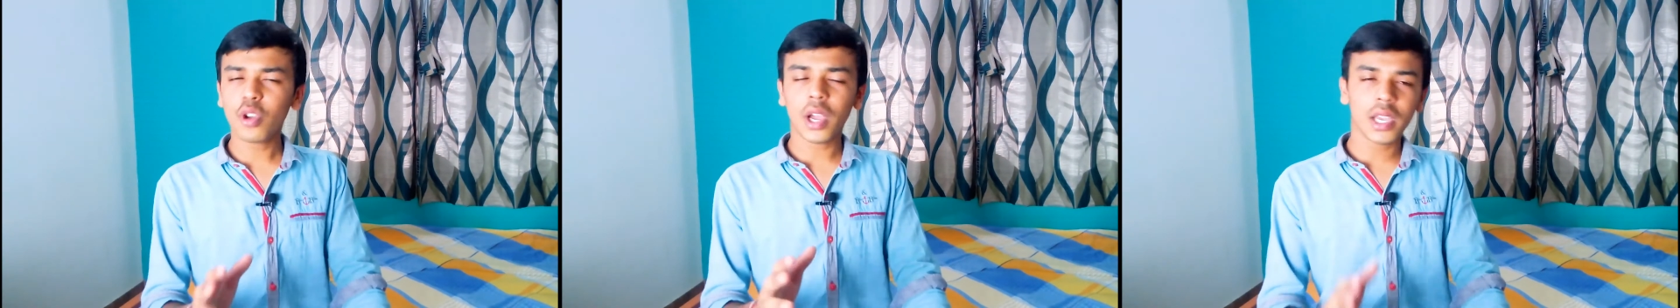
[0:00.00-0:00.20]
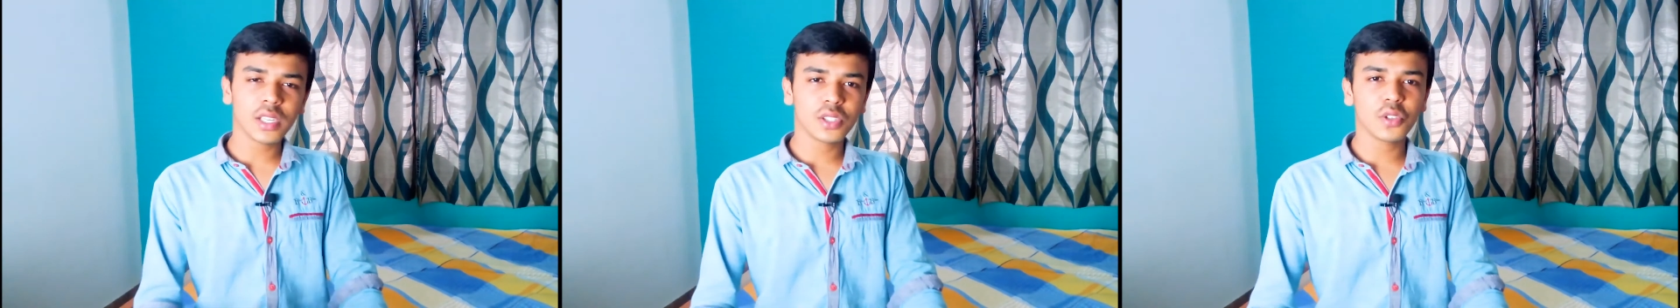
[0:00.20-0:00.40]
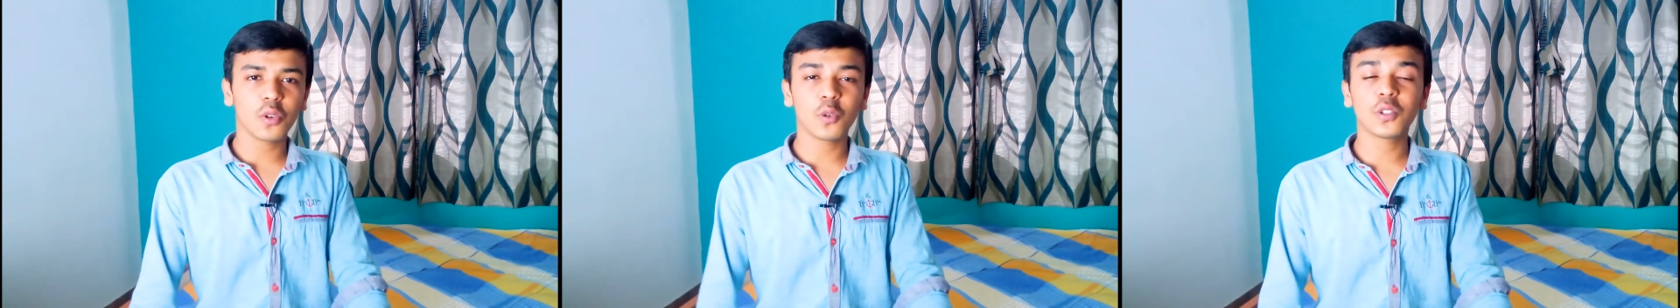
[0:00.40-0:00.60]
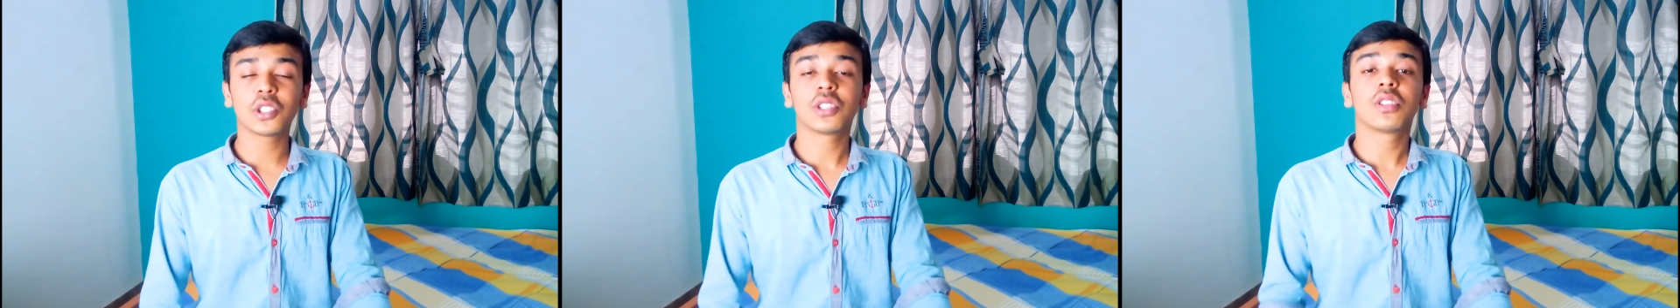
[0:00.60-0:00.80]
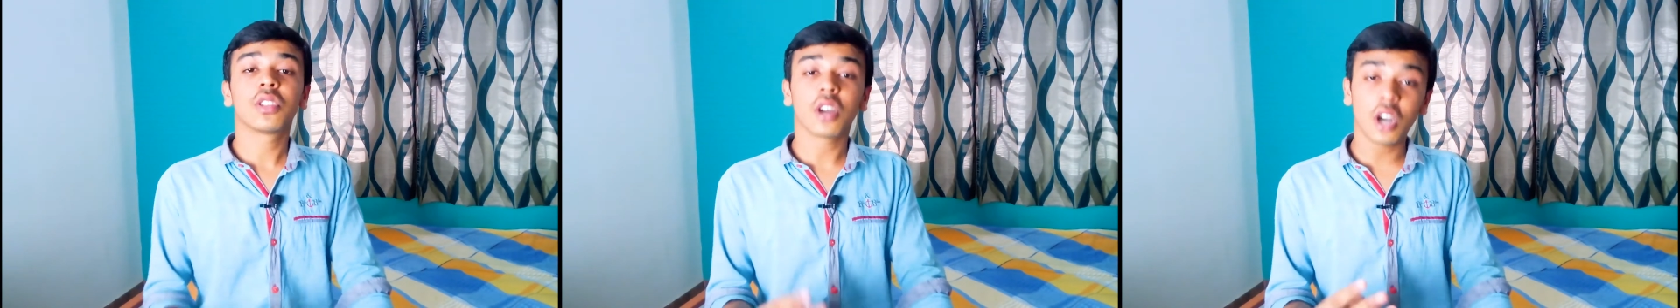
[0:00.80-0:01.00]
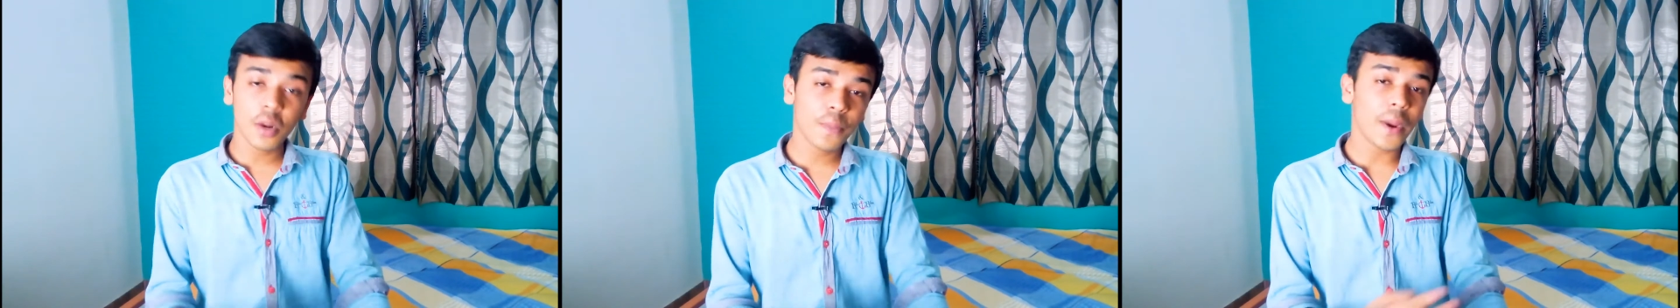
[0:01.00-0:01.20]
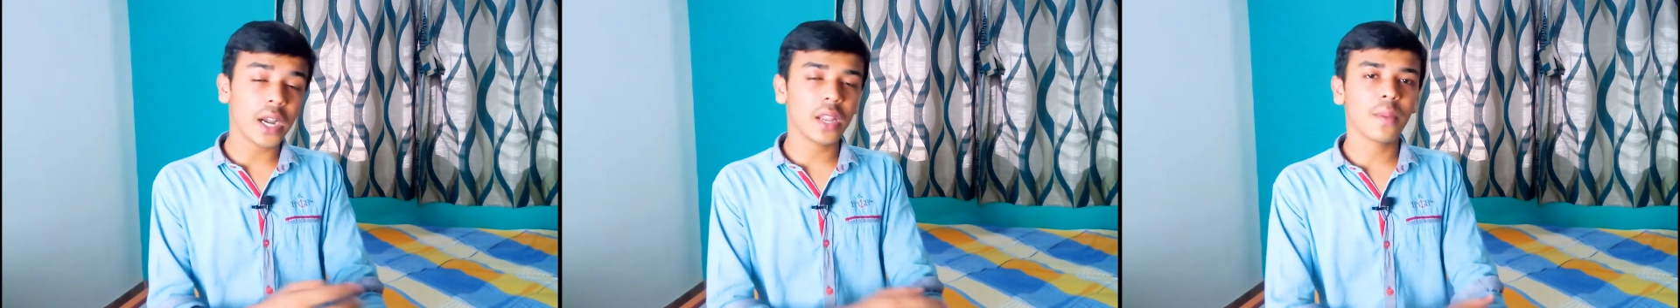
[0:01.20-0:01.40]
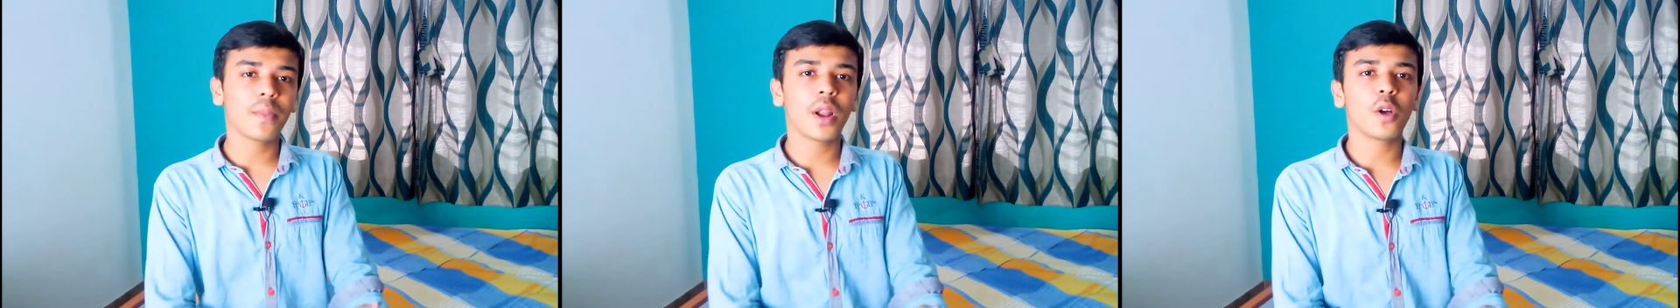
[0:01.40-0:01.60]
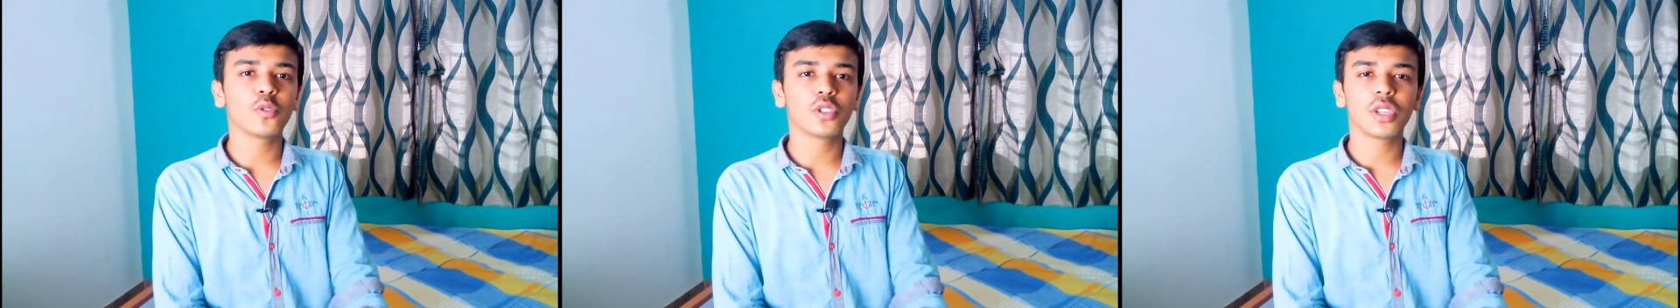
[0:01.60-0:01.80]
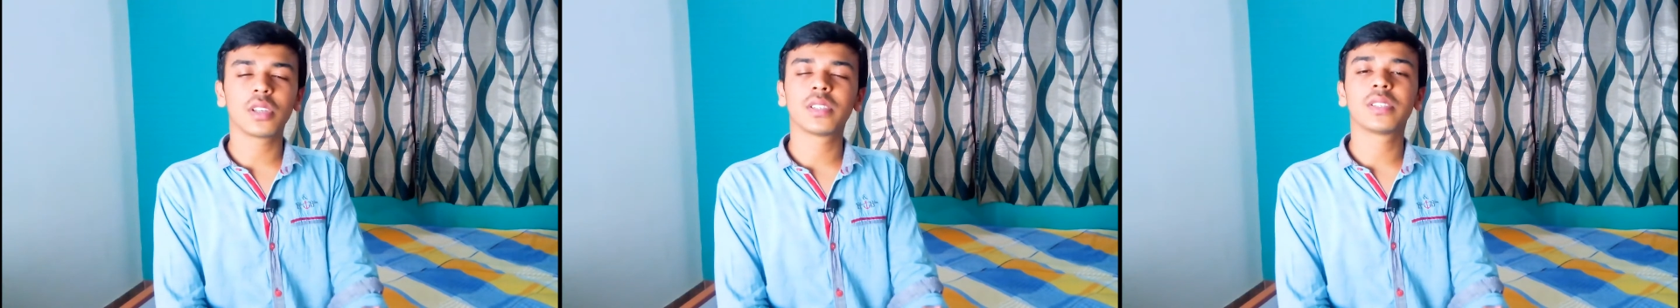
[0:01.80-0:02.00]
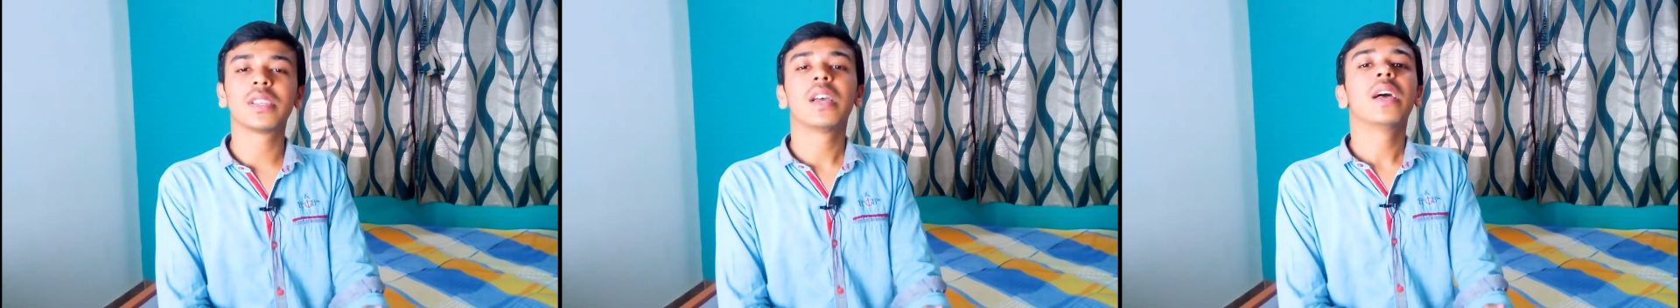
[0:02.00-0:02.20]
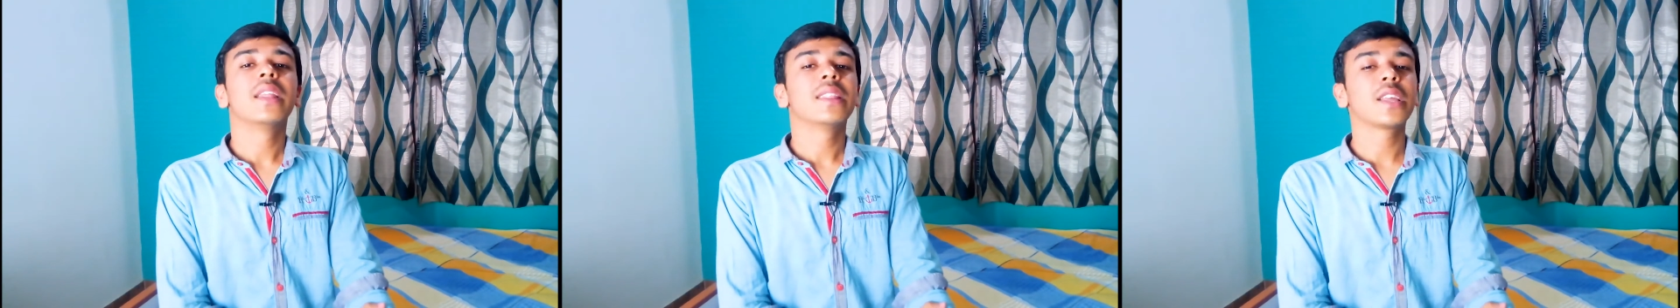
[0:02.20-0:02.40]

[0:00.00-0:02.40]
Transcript: you guys use third-party browsers,